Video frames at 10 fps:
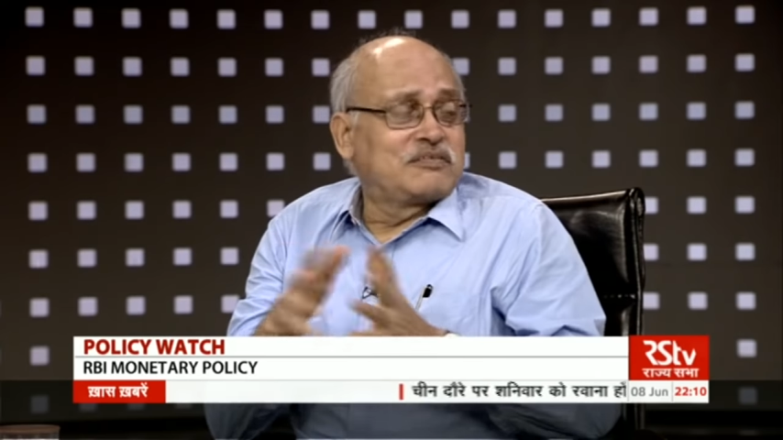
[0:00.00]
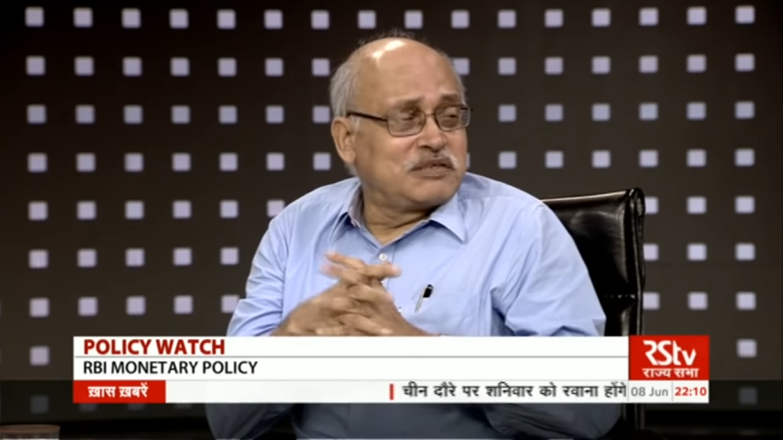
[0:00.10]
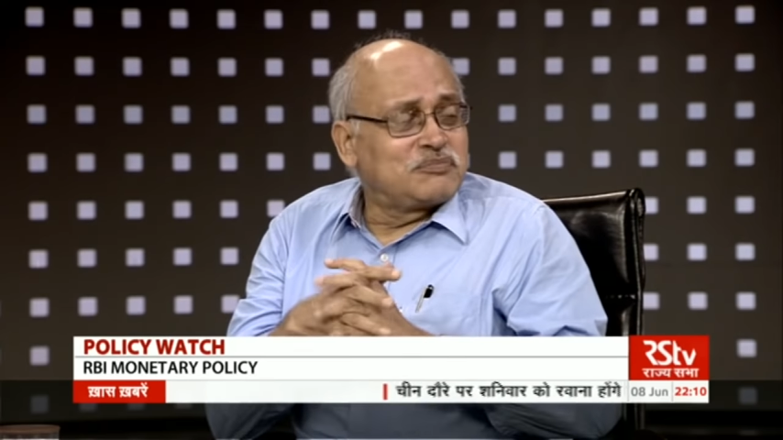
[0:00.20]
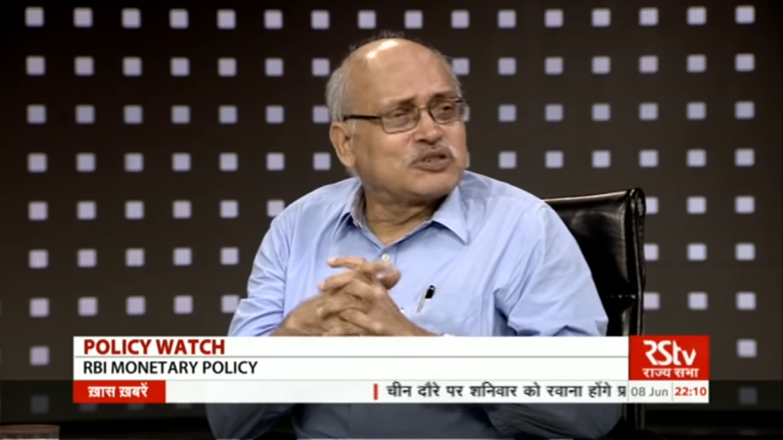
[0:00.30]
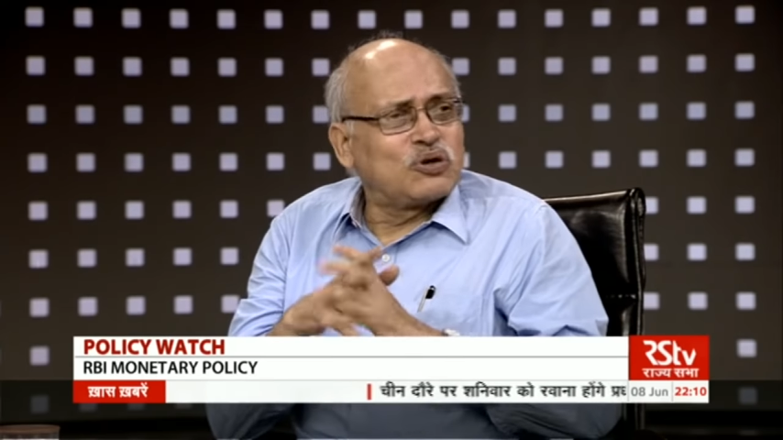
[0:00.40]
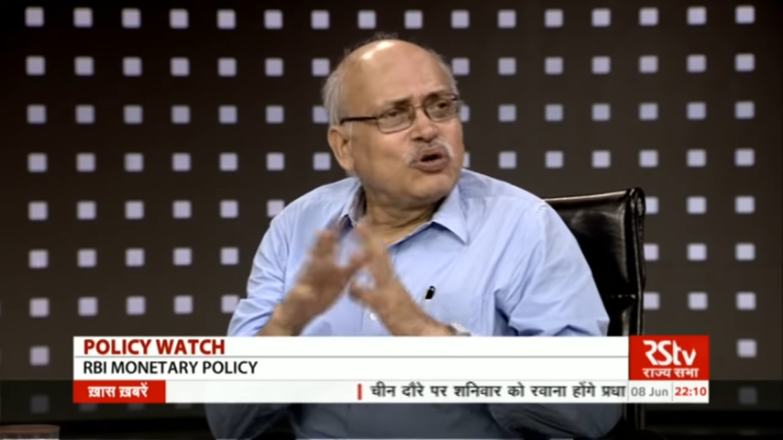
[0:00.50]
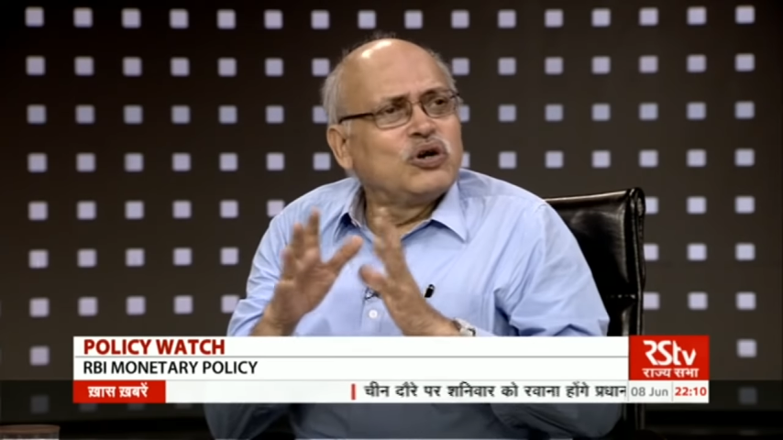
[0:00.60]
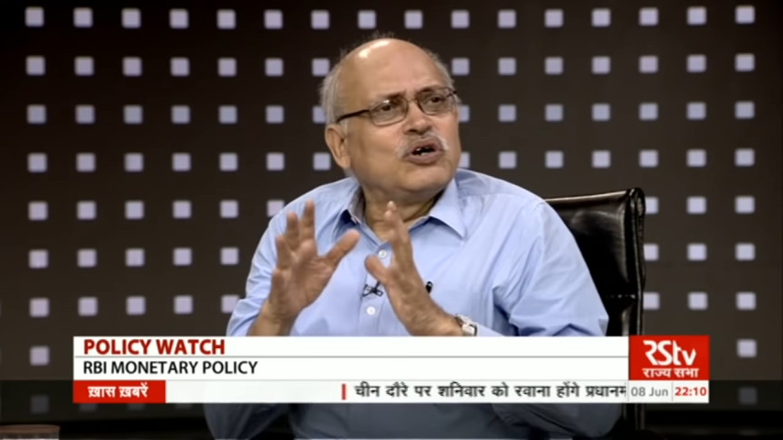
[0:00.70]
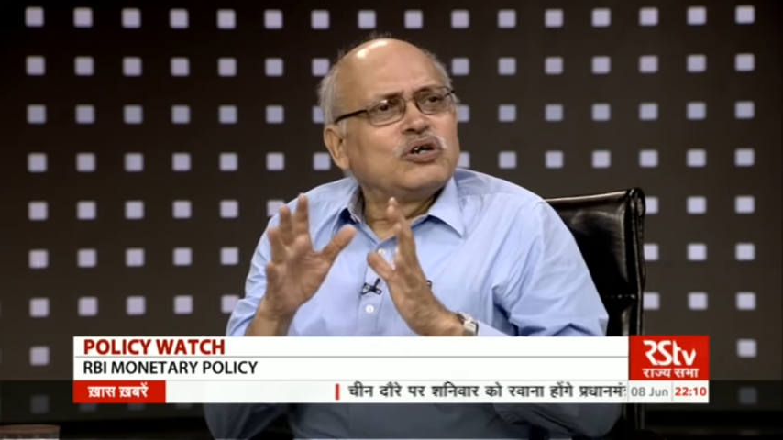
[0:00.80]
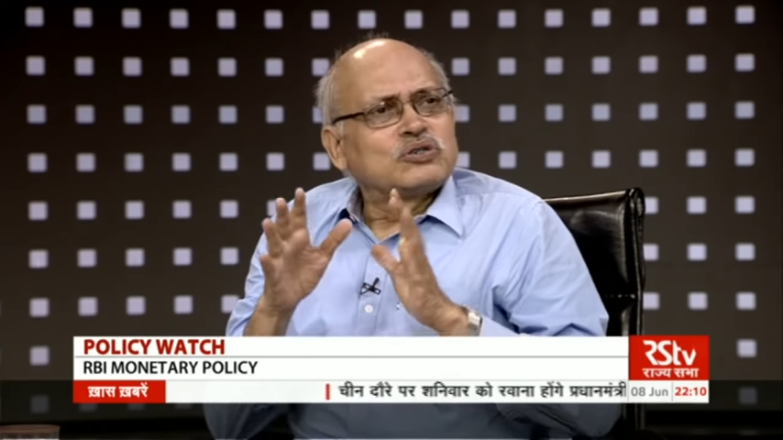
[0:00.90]
the people so
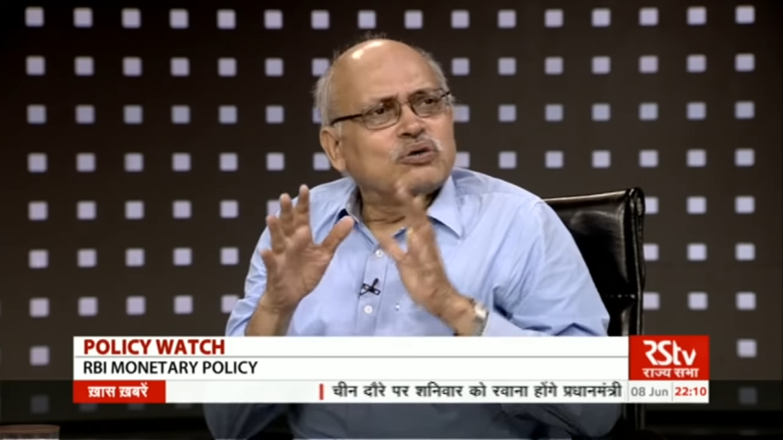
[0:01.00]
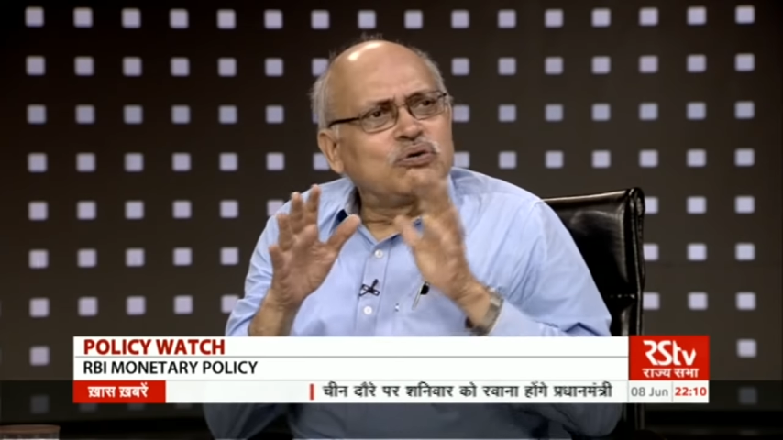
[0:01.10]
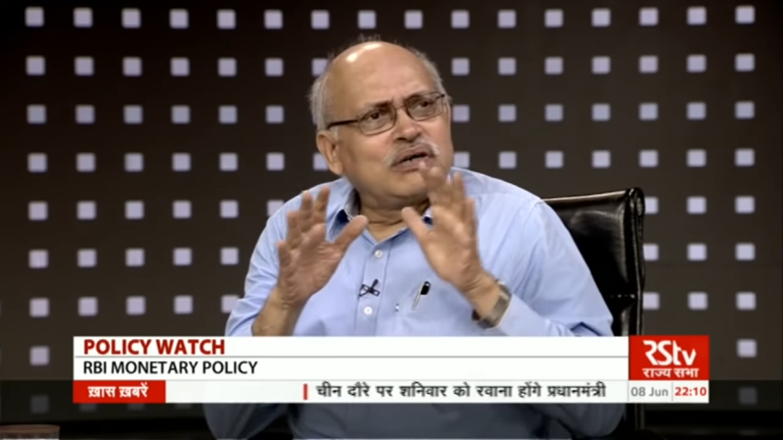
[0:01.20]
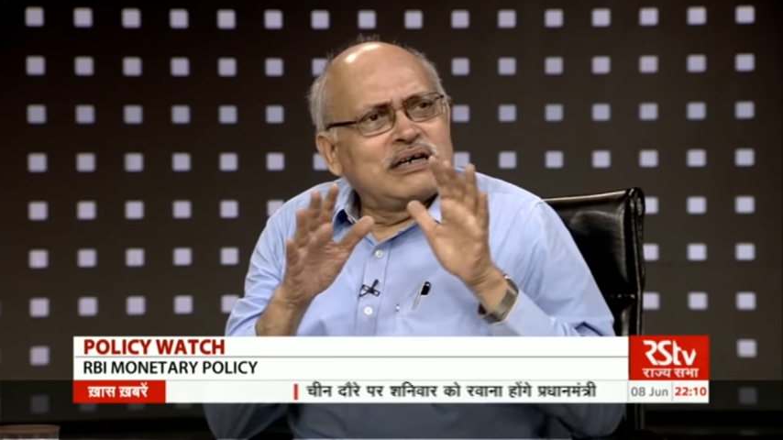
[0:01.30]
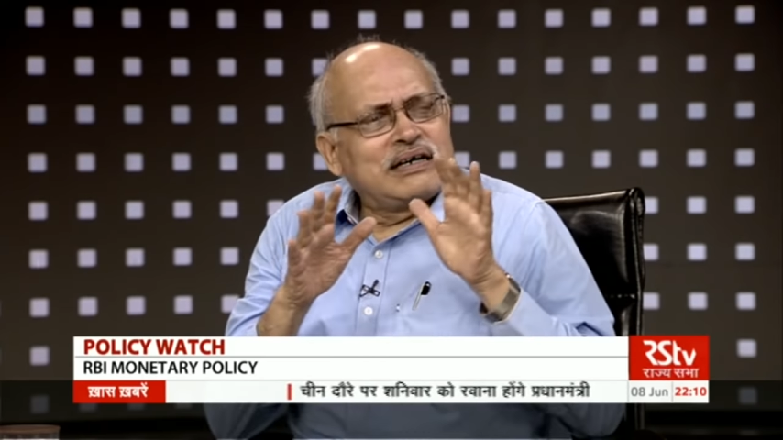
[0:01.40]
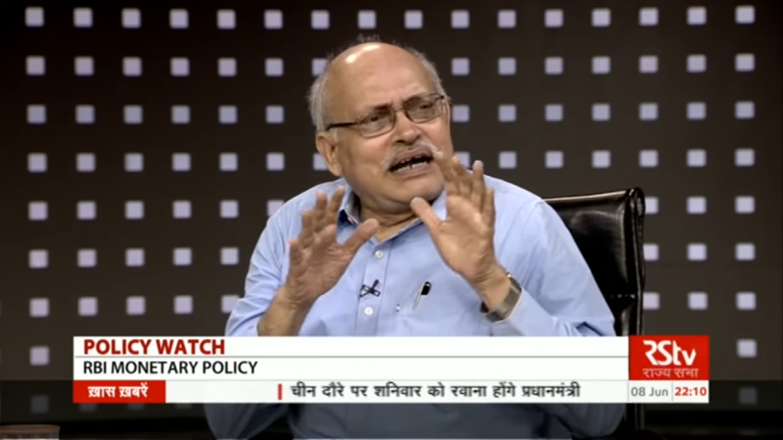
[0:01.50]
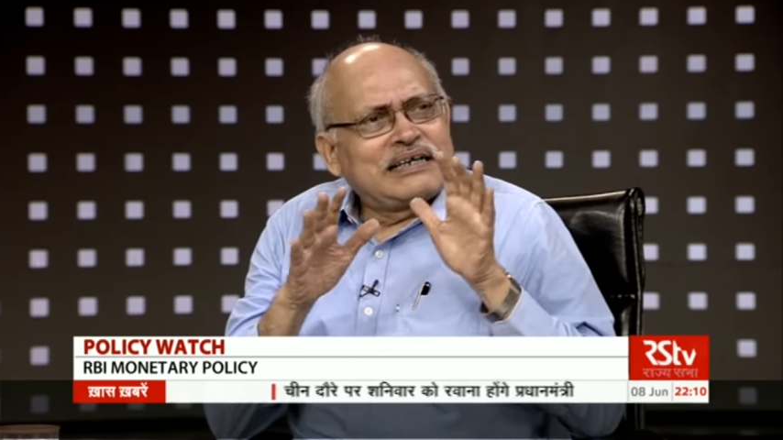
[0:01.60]
so uh,